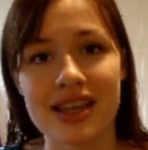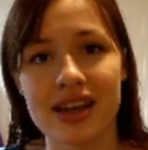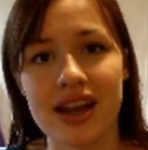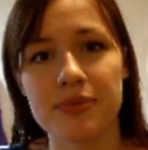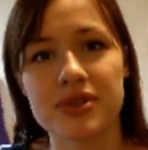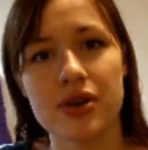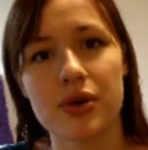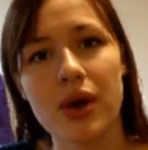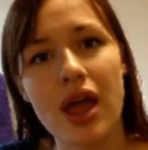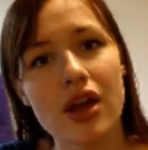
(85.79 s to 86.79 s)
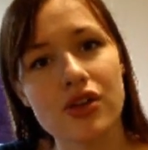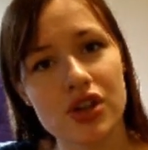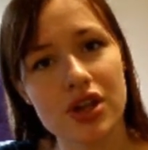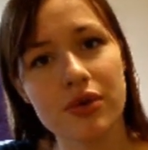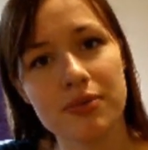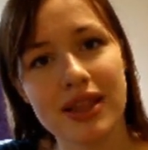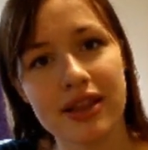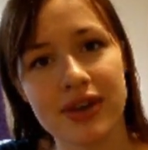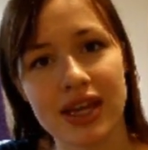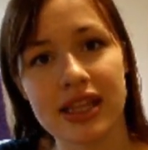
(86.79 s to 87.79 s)
set it up so she would
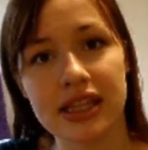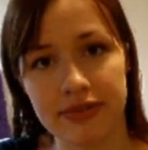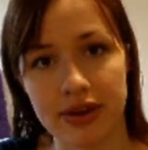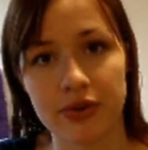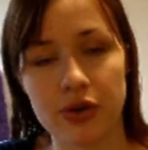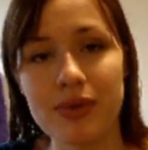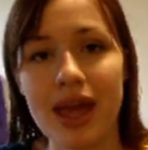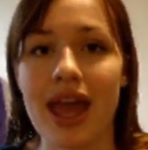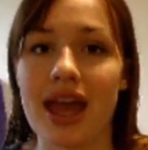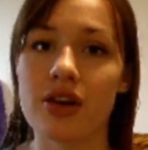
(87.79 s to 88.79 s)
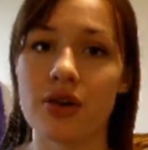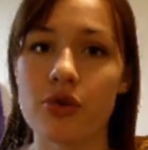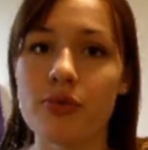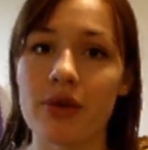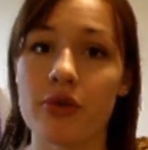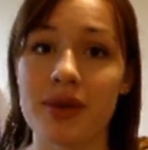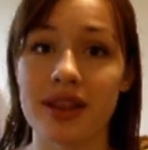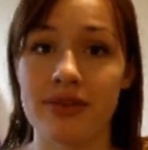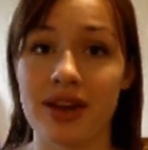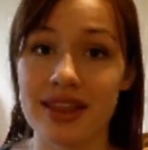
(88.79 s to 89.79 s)
be living in the living room and her roommate
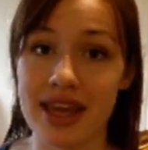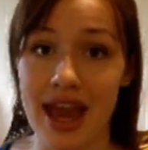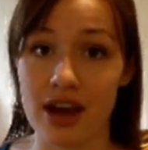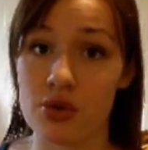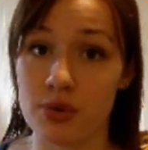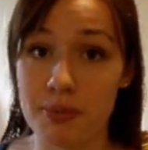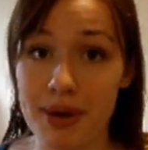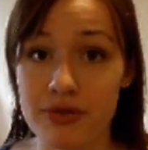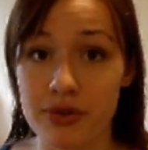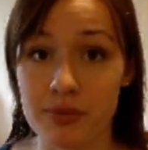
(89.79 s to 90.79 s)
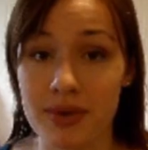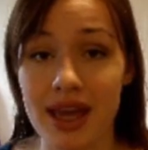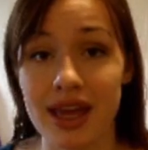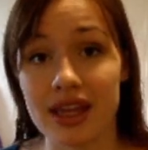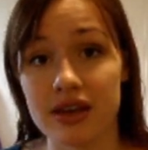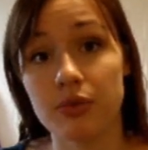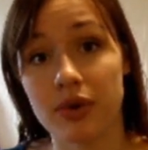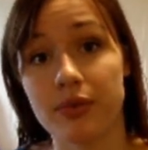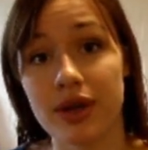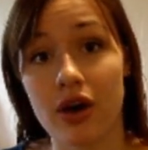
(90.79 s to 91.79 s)
would be living in the actual bedroom in
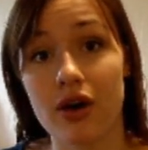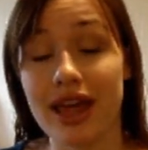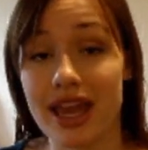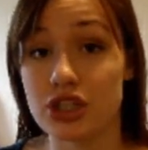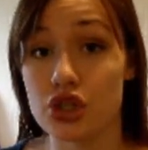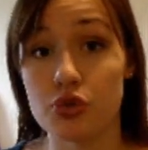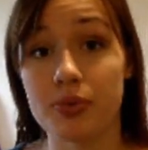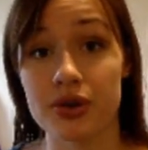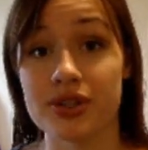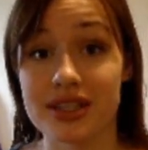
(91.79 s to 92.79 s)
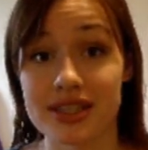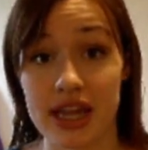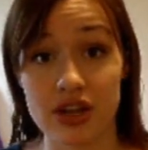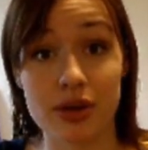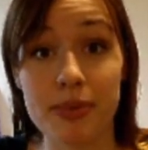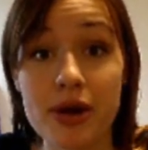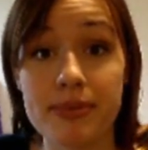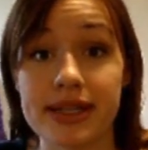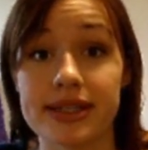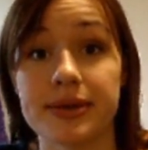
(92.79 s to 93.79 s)
what we call a 2-person standard
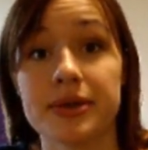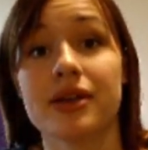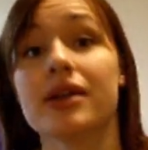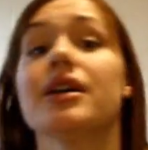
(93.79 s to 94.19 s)
apartment.